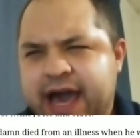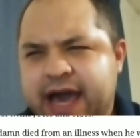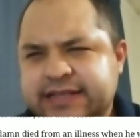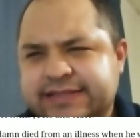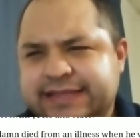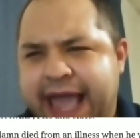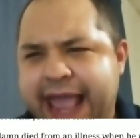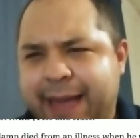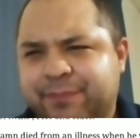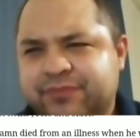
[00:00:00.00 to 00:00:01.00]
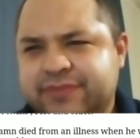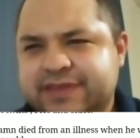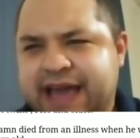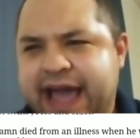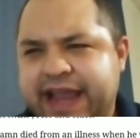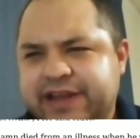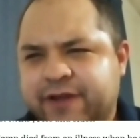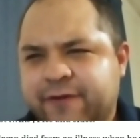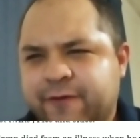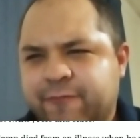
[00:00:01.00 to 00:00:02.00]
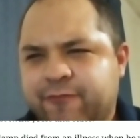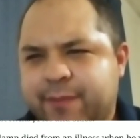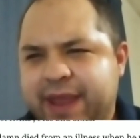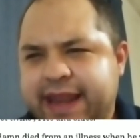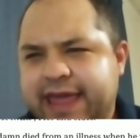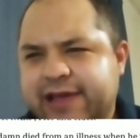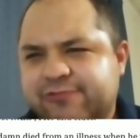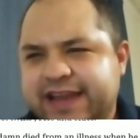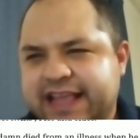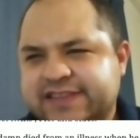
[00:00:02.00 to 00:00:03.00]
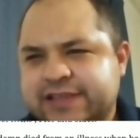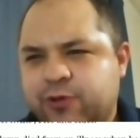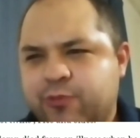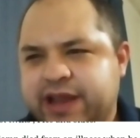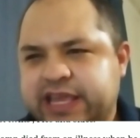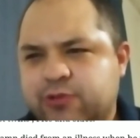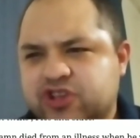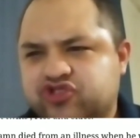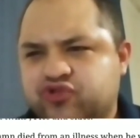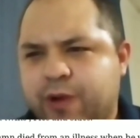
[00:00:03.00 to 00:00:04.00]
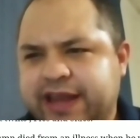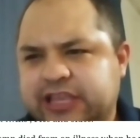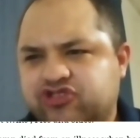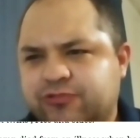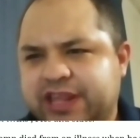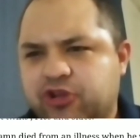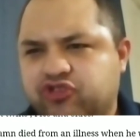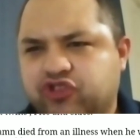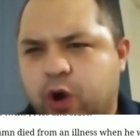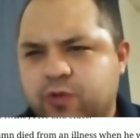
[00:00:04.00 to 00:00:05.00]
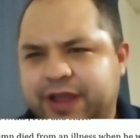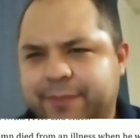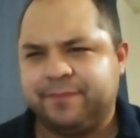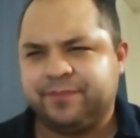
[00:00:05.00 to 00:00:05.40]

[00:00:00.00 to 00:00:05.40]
Adam died from an illness when he was 22 years old.